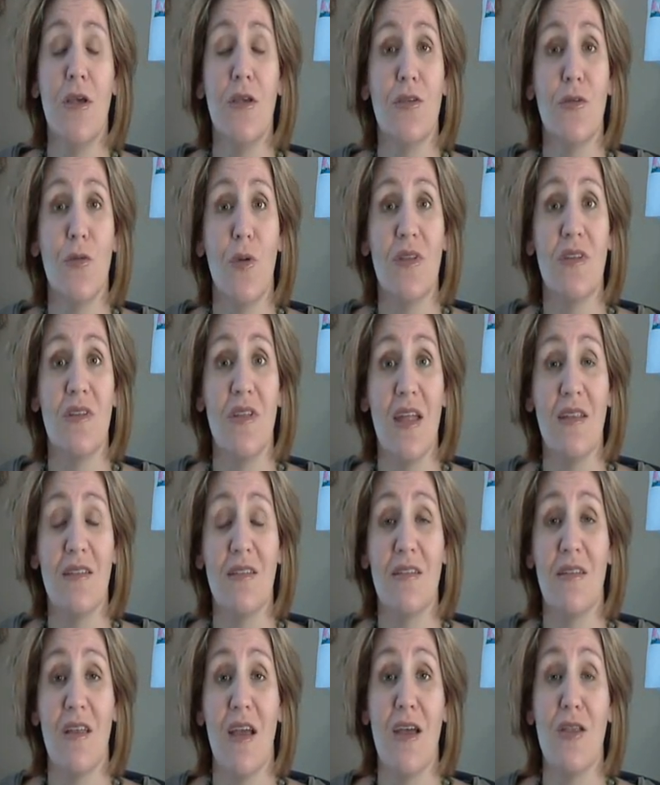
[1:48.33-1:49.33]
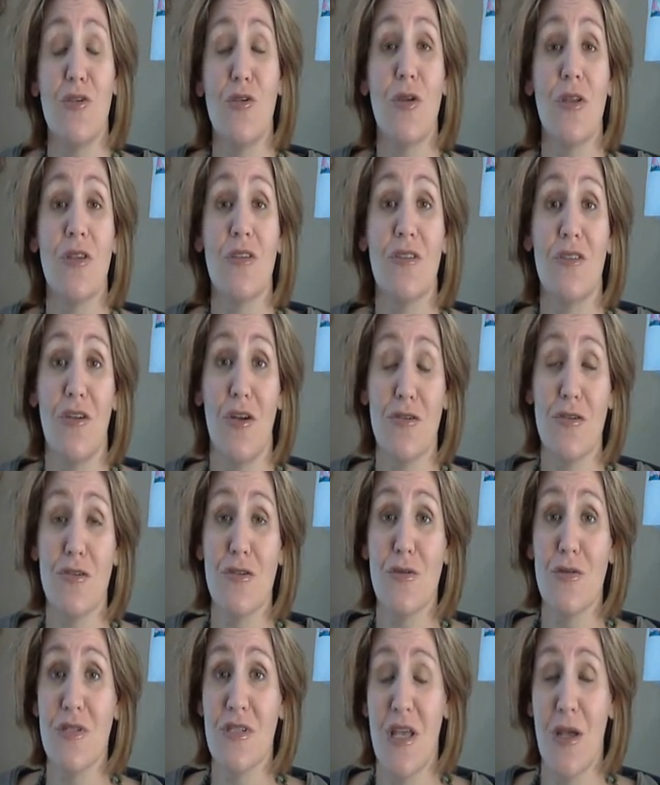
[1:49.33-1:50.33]
So once that's done, you can start
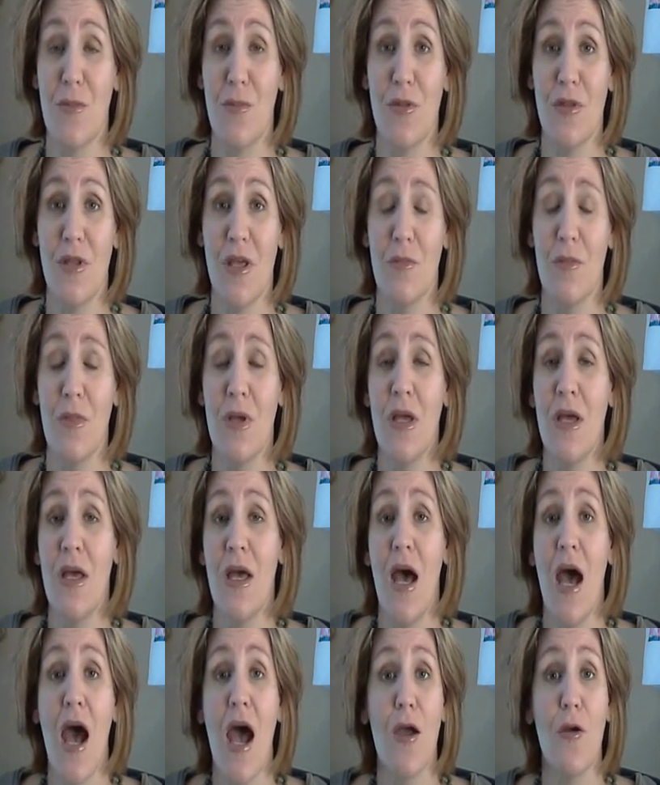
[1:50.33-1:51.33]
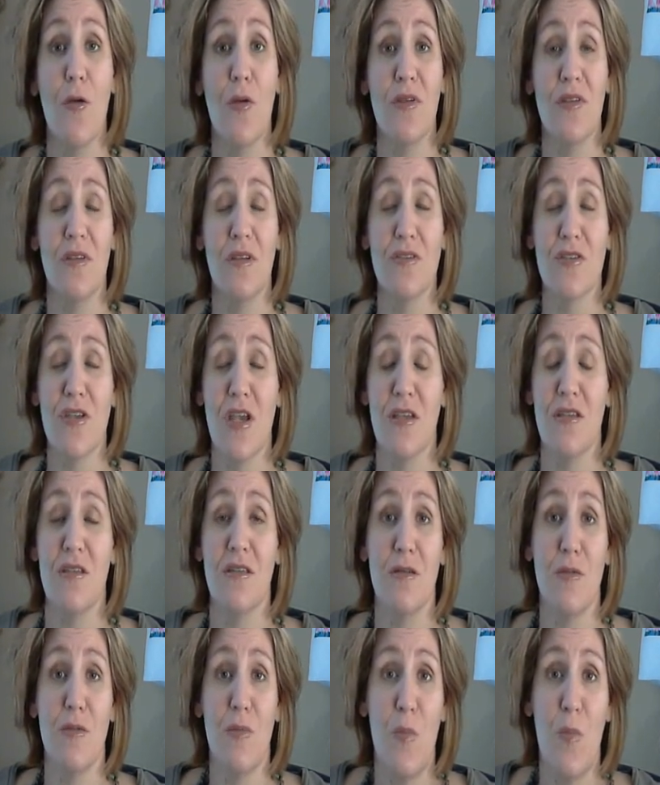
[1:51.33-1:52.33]
to assemble them. I always
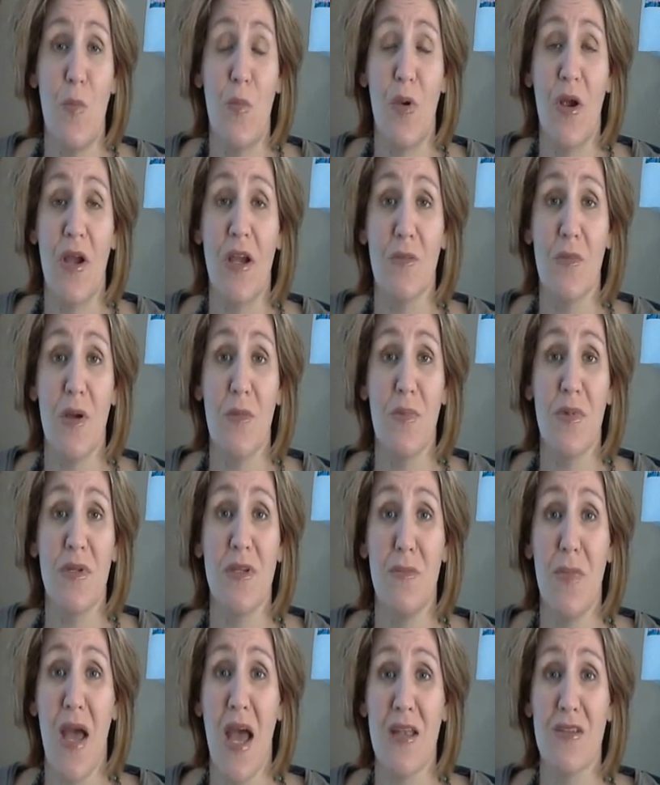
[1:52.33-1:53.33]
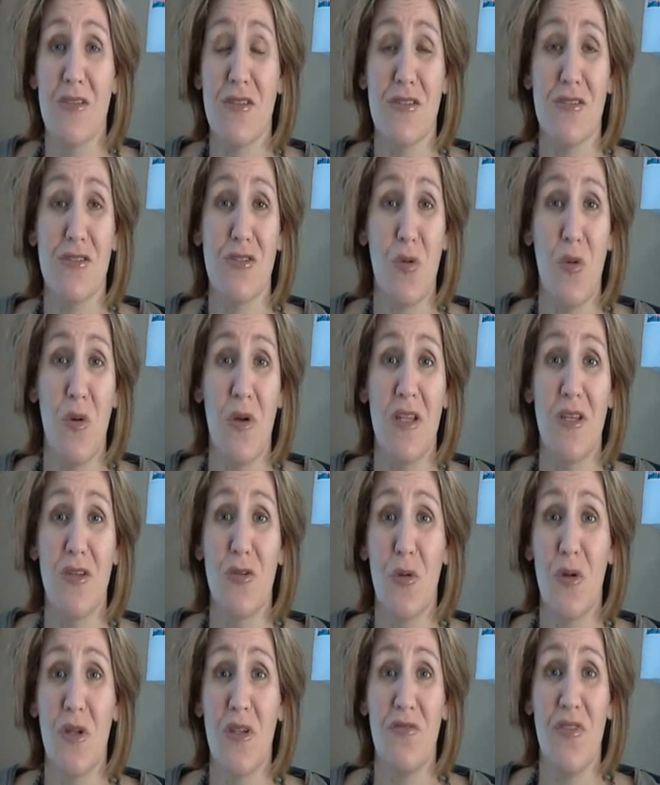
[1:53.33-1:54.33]
suggest to break them up into batches, 20,
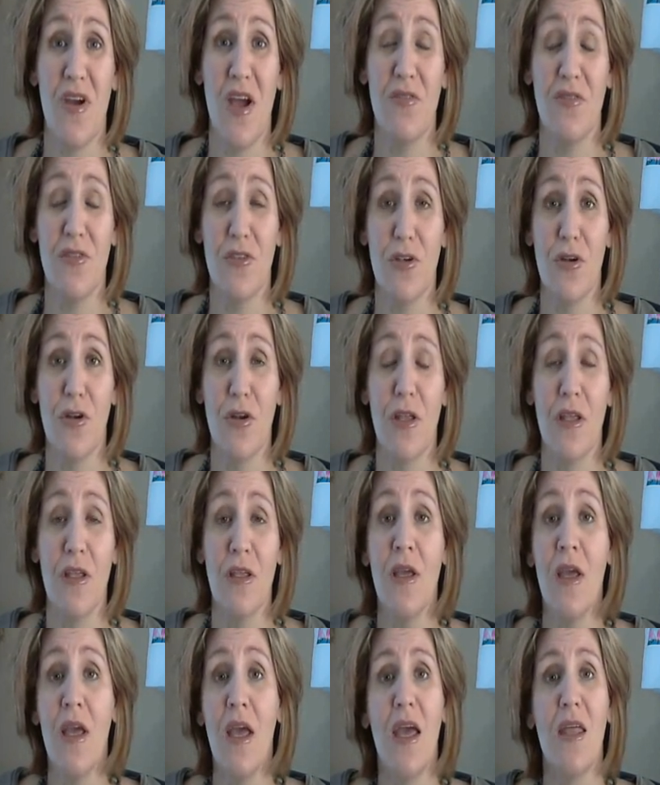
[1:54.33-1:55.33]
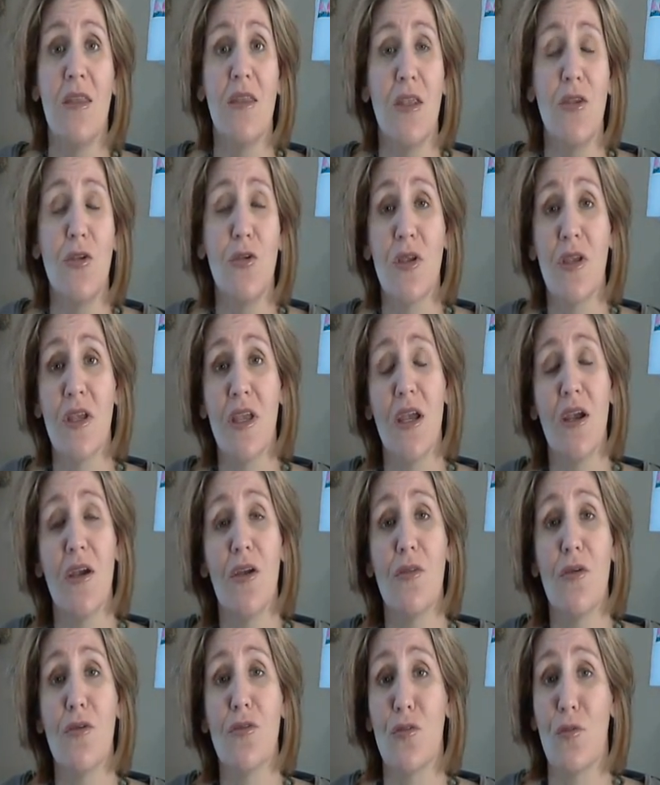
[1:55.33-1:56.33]
25, 30, and then you can
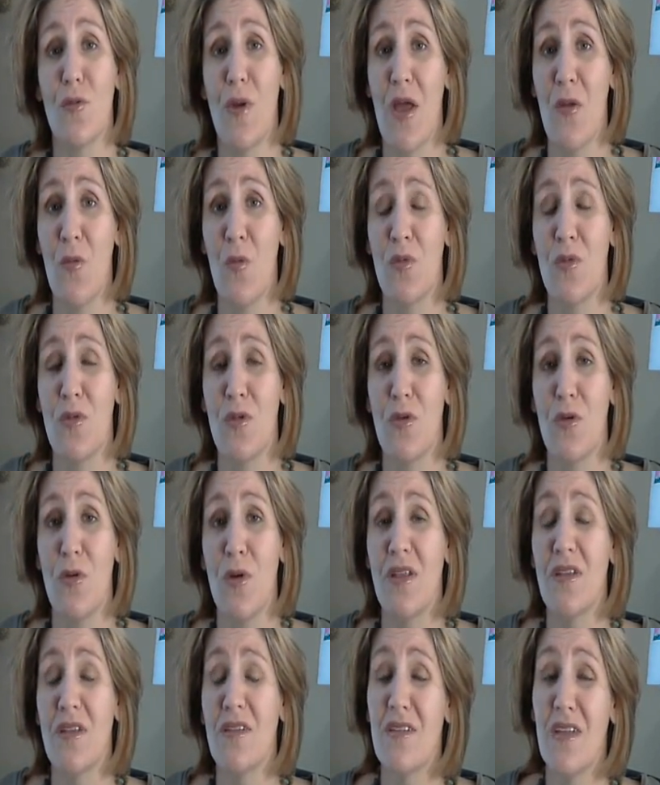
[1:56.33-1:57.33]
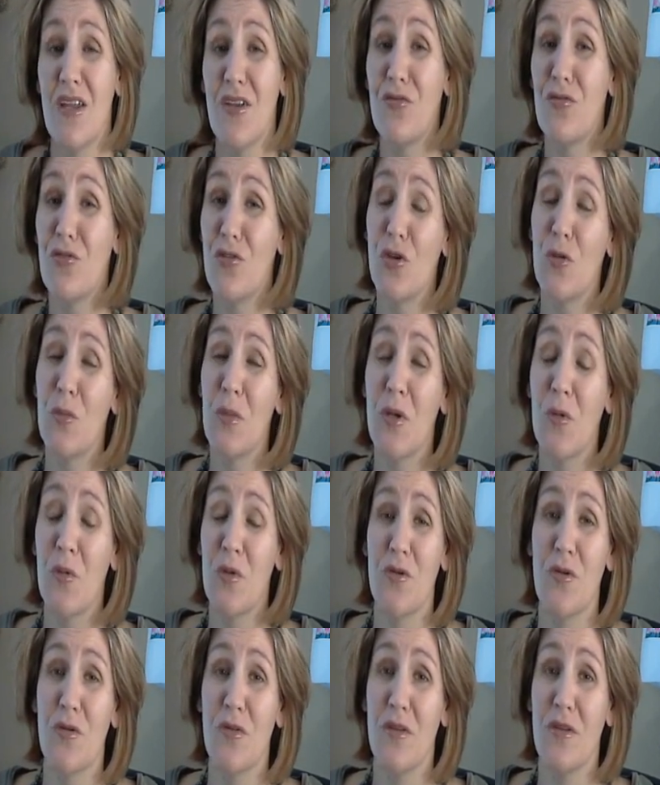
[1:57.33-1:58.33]
carry those around with you. Instead of fuming
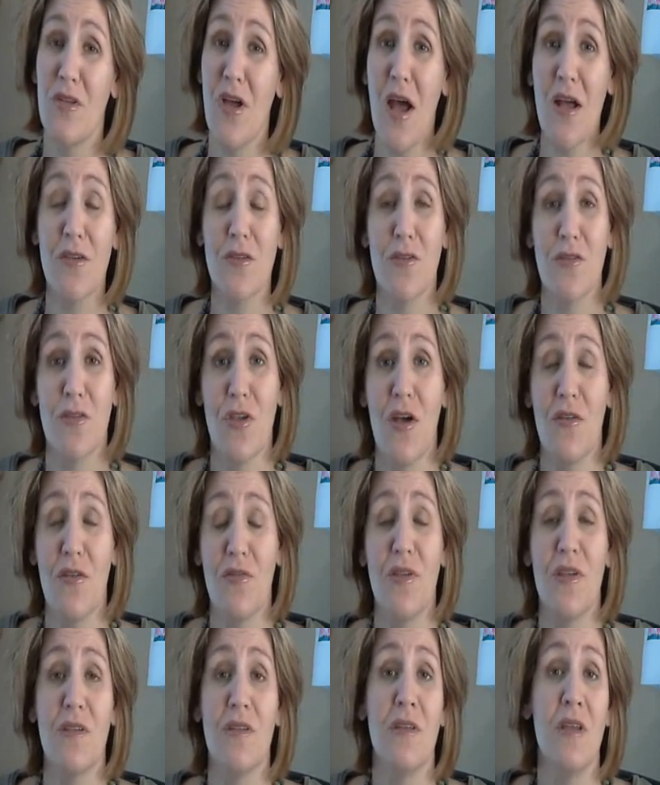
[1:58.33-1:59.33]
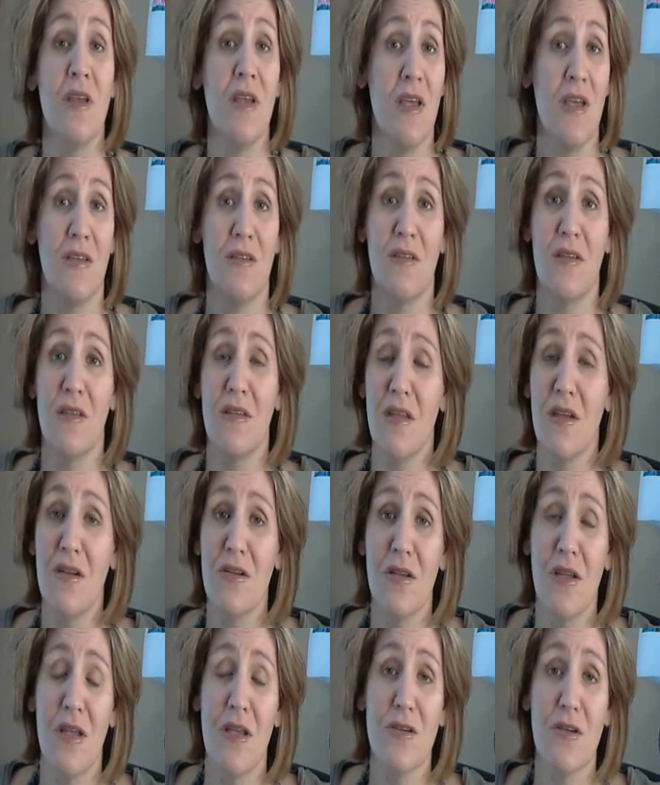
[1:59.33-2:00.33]
when you're at the doctor's office, sit
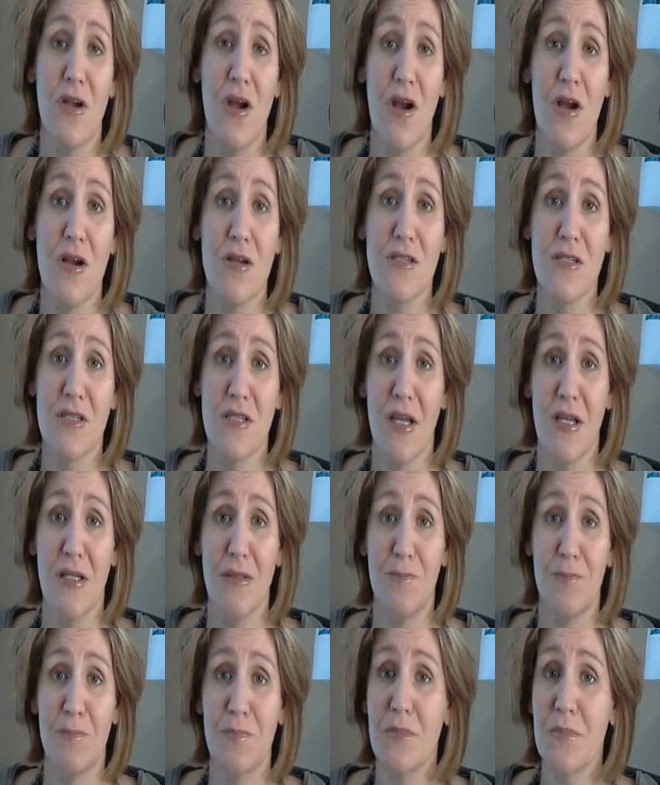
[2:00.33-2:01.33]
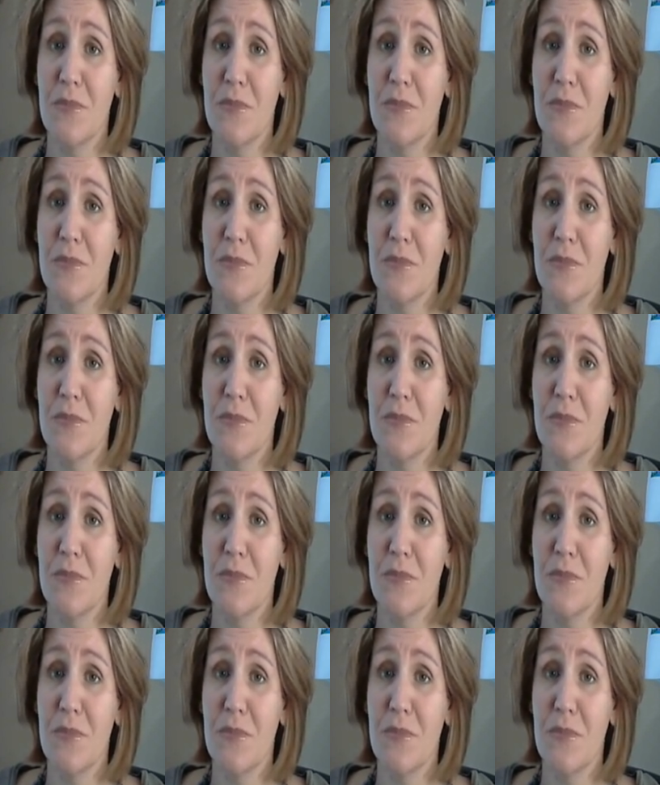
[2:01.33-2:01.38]
there and get your cards done.